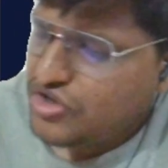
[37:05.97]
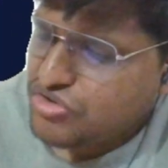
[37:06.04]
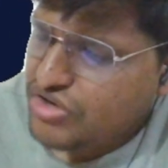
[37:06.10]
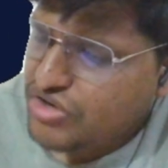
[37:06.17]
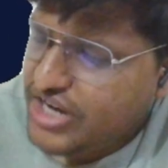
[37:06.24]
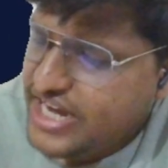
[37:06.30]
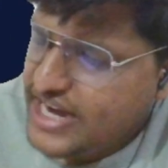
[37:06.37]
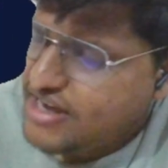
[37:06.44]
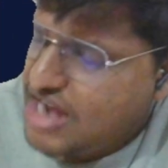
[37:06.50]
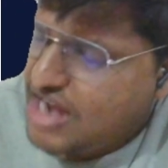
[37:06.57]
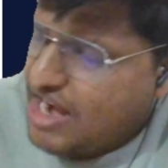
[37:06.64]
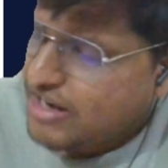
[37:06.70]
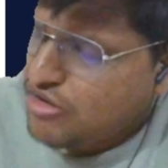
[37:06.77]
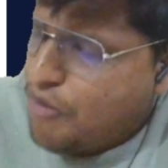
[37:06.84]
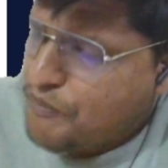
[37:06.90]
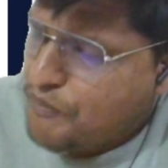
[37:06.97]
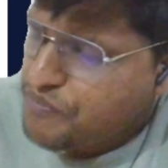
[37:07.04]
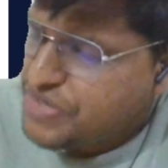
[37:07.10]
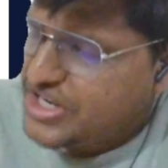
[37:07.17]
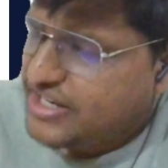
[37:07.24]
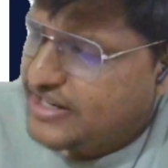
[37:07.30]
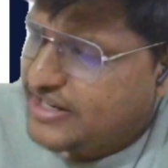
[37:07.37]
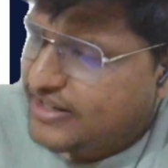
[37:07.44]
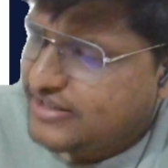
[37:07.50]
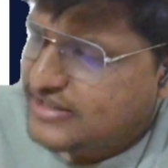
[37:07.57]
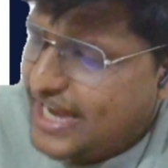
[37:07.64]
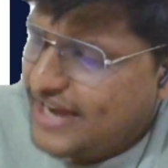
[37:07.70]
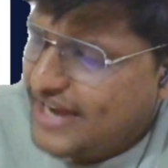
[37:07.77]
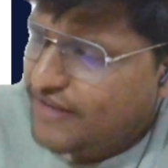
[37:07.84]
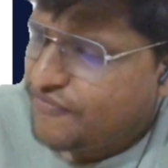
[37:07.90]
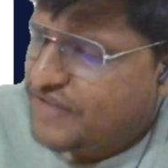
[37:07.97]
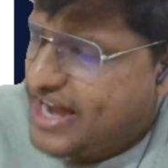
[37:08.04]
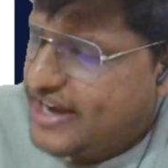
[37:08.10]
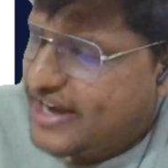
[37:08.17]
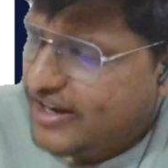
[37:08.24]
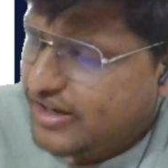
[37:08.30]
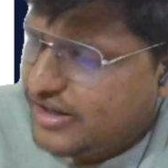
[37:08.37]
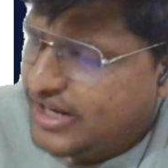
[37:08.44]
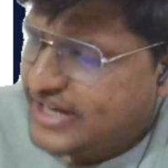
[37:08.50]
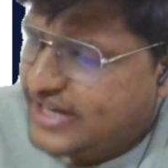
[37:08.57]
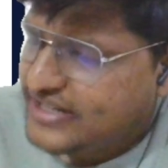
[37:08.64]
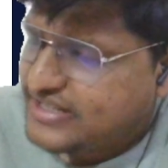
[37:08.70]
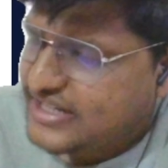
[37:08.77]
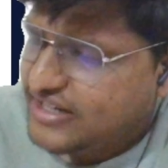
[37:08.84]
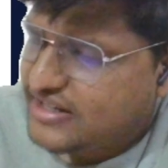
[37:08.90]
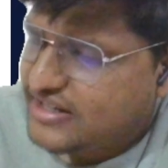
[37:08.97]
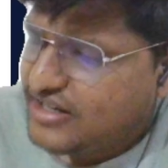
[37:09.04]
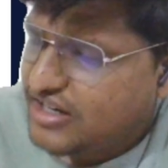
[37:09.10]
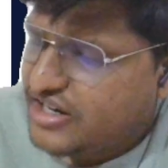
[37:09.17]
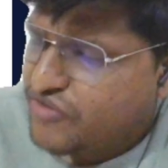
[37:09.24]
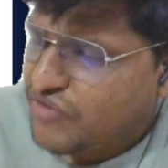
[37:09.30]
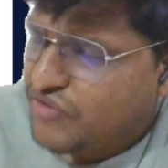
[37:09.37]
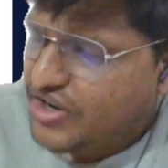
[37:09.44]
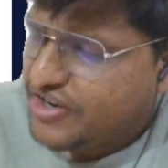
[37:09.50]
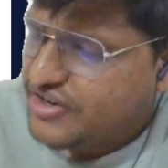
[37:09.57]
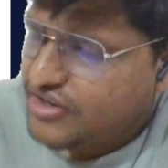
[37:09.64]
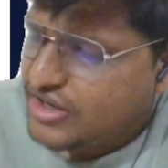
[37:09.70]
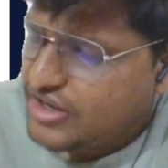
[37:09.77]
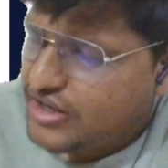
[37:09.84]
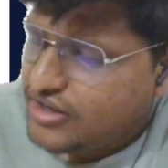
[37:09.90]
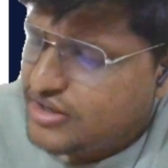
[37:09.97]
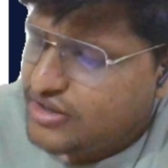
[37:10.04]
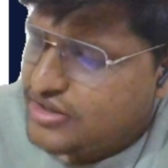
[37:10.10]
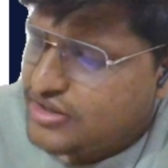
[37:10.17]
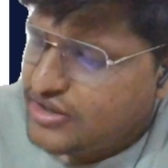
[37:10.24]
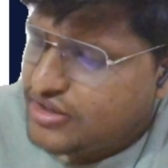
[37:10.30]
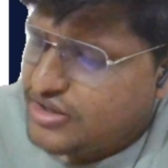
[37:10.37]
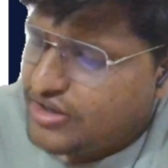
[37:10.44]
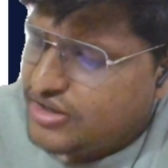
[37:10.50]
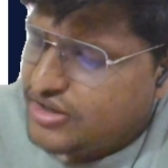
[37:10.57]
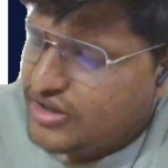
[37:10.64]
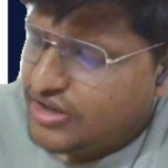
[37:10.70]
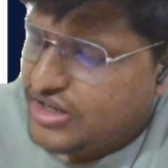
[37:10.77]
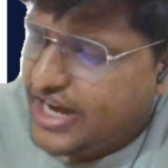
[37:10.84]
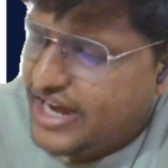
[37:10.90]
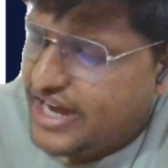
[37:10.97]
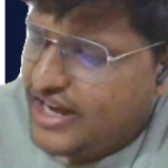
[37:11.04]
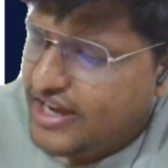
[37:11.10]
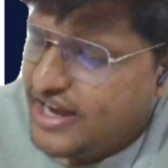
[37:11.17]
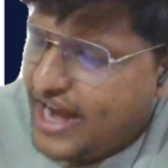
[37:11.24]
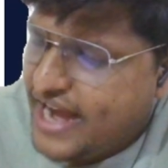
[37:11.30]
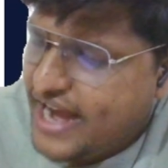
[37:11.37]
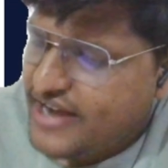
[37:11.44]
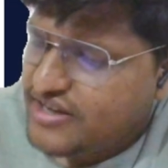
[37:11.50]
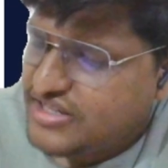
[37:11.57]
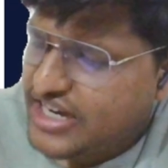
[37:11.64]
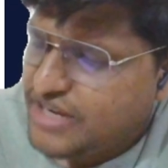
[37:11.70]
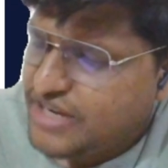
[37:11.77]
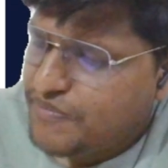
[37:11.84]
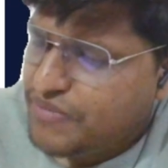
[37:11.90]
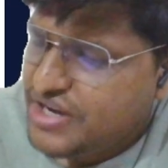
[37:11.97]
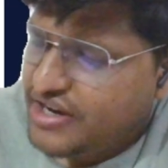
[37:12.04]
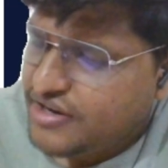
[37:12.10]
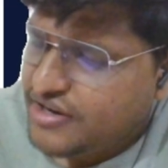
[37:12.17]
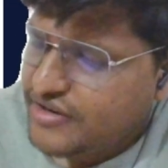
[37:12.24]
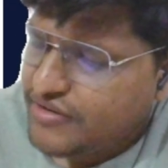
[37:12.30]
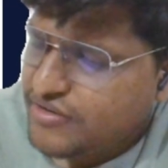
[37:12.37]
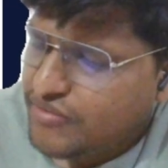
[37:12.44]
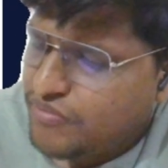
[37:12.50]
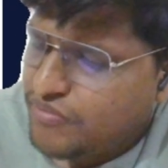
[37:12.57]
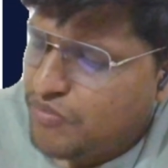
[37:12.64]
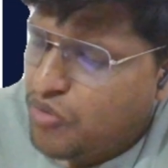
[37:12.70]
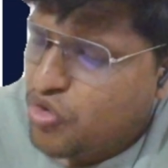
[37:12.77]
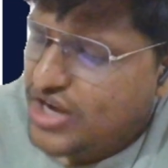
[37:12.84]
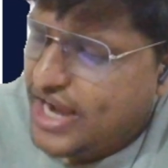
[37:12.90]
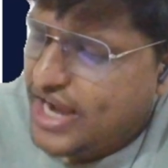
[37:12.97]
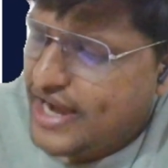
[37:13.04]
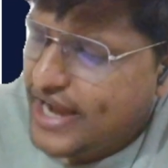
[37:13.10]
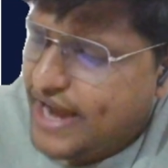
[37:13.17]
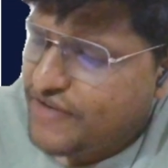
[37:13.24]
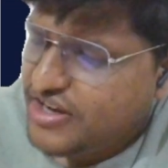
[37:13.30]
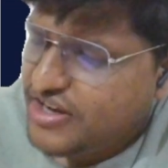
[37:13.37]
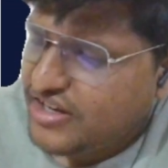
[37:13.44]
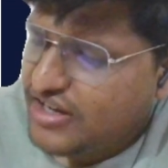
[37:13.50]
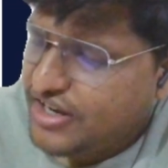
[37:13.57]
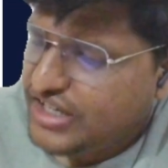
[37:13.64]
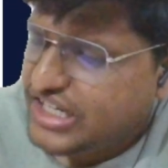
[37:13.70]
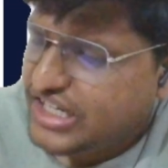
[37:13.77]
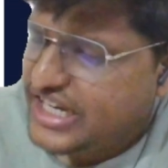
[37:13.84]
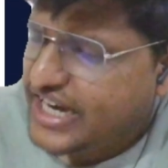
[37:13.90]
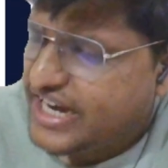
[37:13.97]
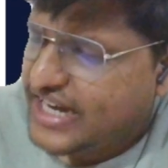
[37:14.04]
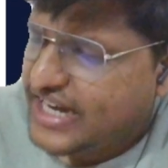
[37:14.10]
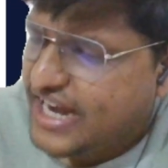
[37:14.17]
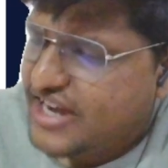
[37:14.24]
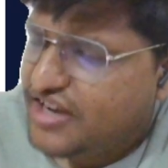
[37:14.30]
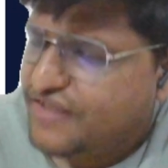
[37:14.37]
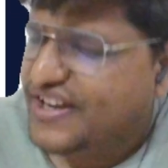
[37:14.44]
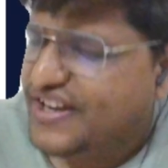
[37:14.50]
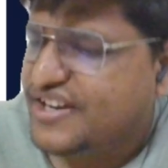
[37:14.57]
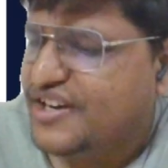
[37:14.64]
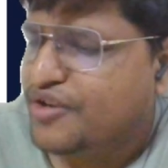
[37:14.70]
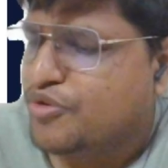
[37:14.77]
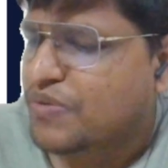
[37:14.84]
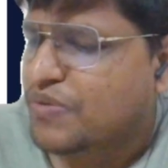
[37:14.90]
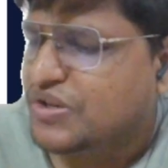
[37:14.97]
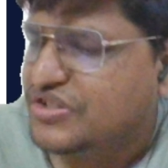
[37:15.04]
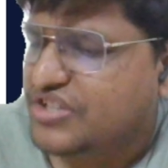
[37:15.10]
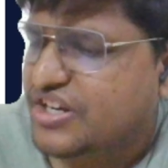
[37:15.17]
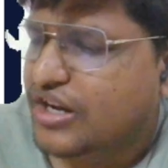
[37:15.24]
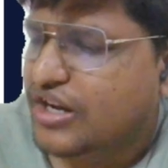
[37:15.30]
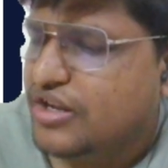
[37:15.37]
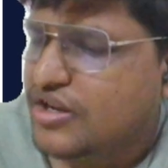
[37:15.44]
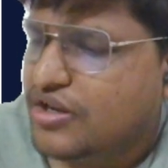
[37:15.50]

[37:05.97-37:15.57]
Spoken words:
So here our competitors are, we are, let's say the third one. Delay and JNB both are having 38 and 22%.